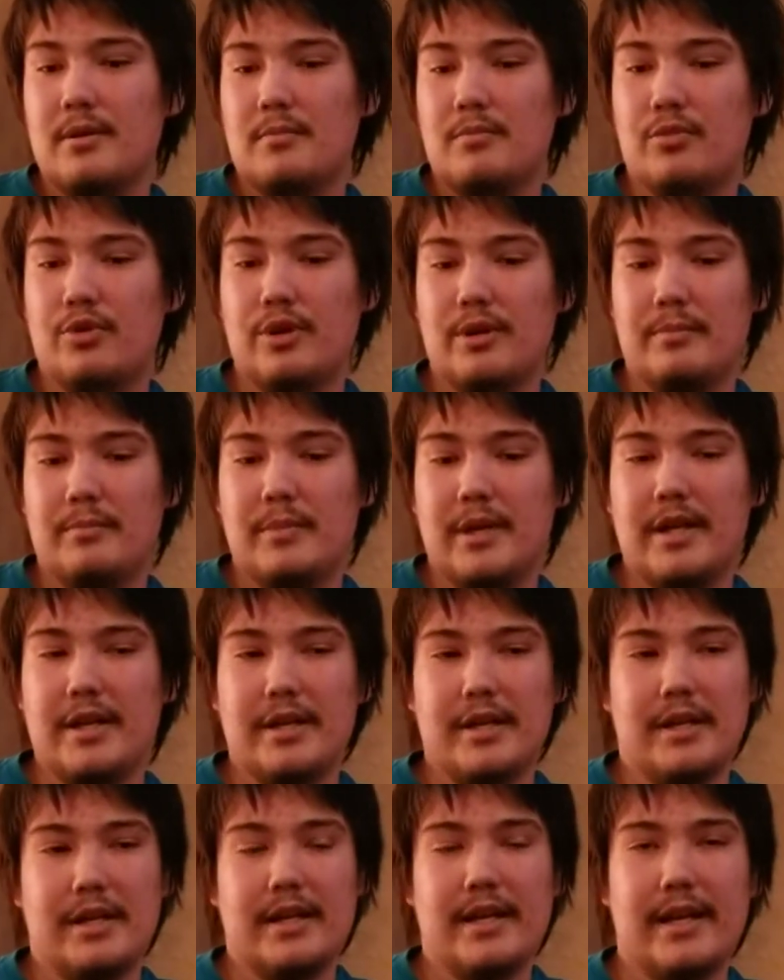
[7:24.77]
putting men
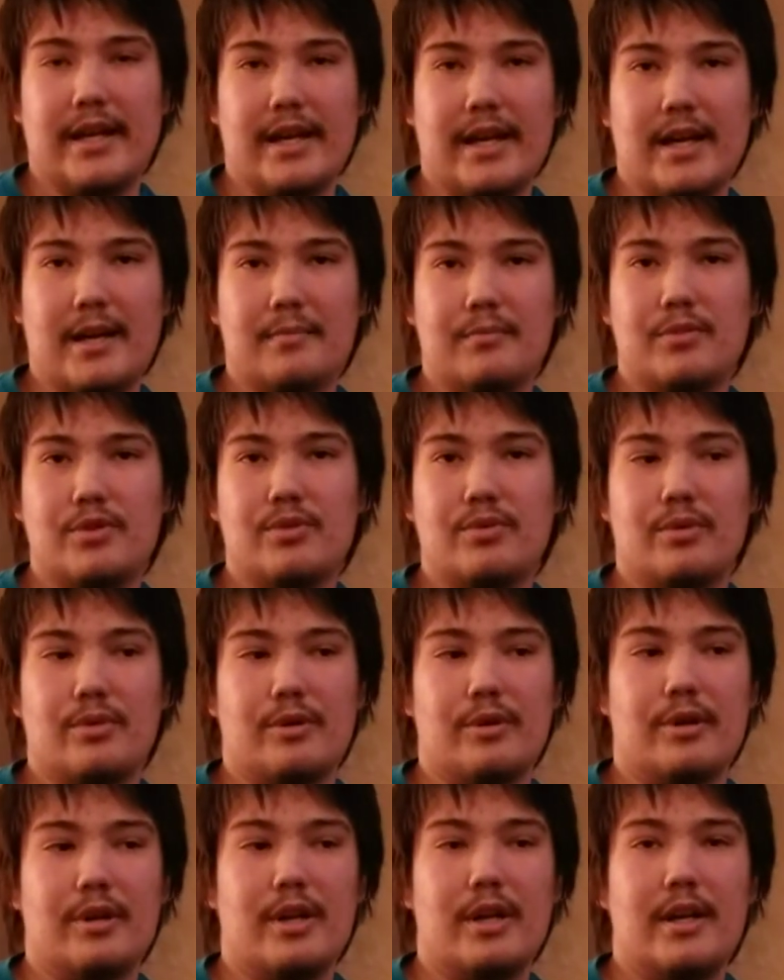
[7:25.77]
in camps
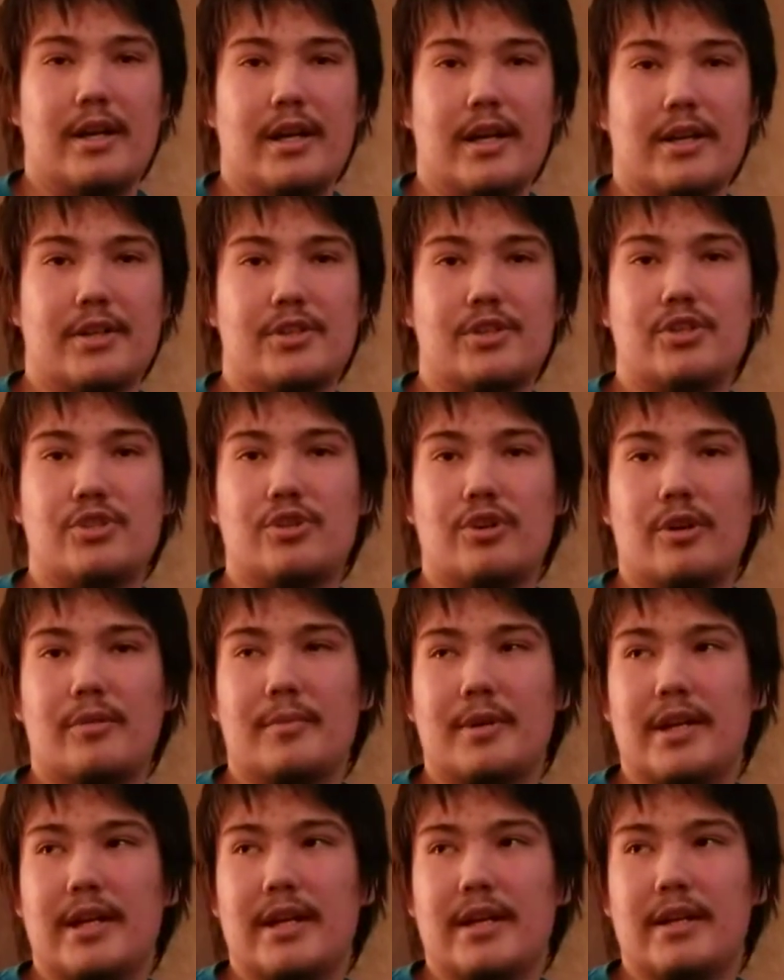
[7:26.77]
or
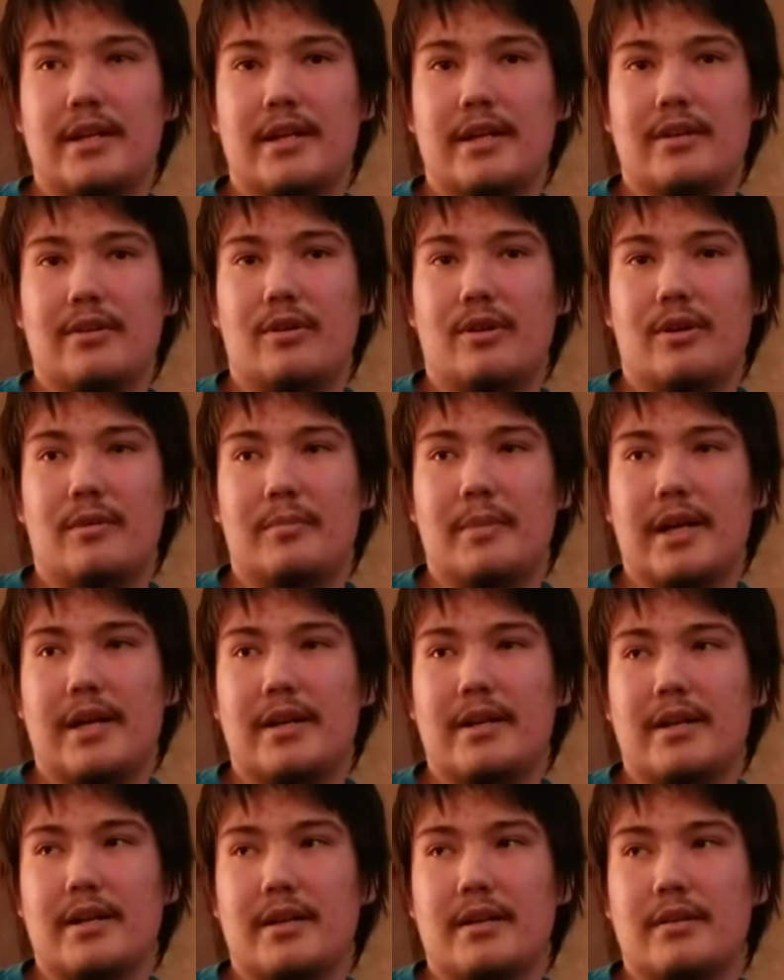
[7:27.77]
exterminating all men
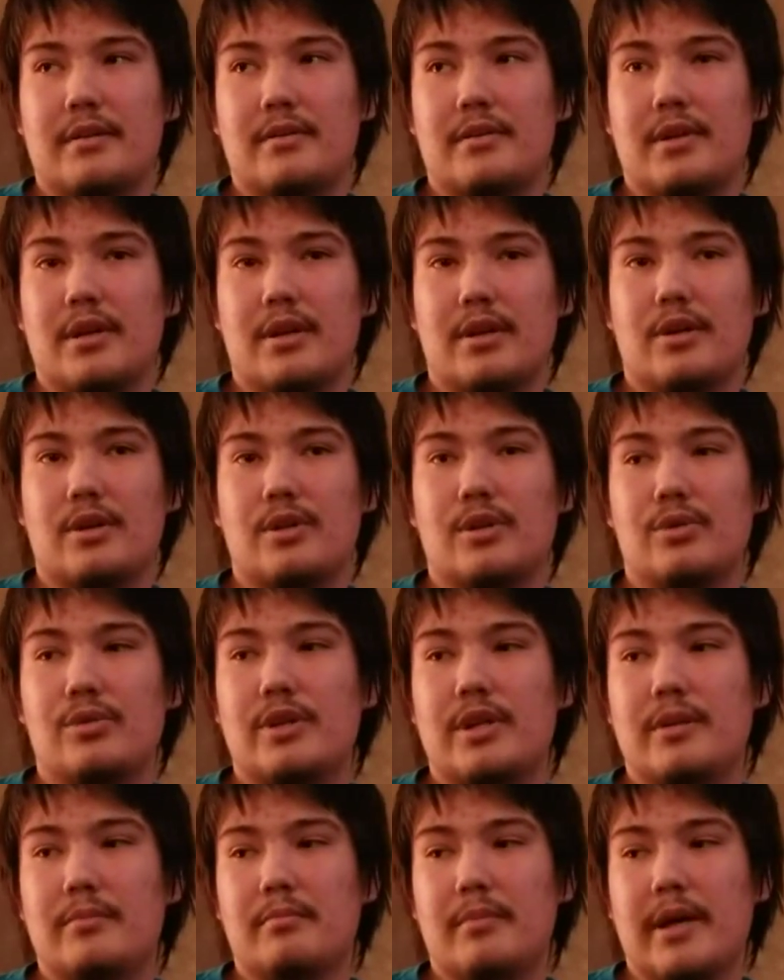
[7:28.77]
and
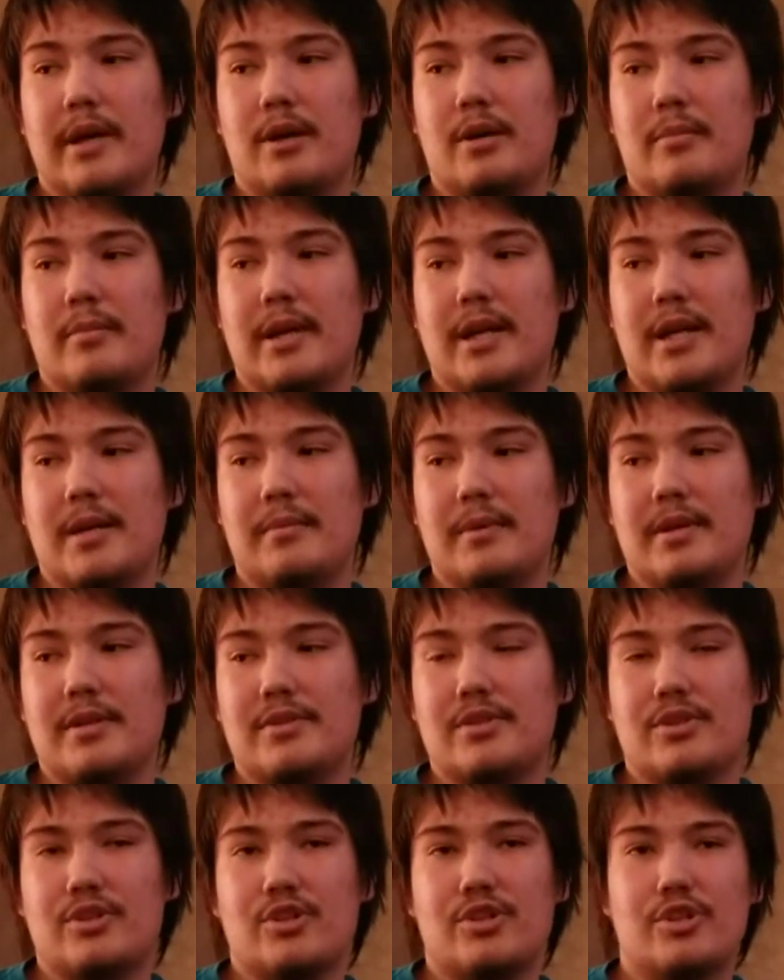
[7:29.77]
including male babies
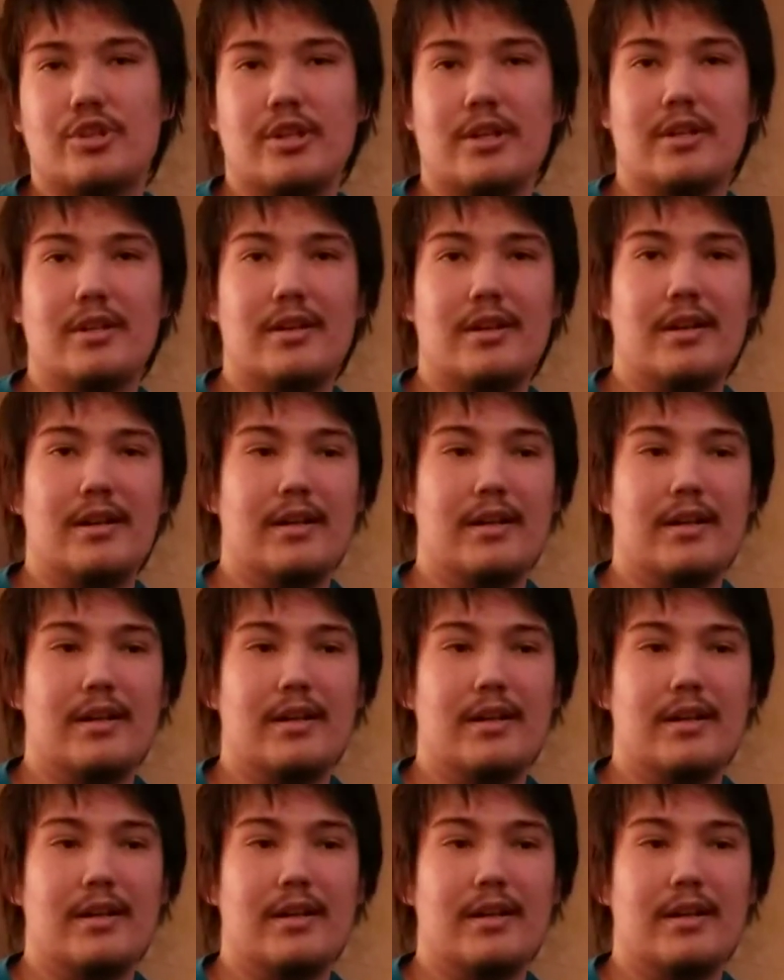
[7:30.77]
and shit.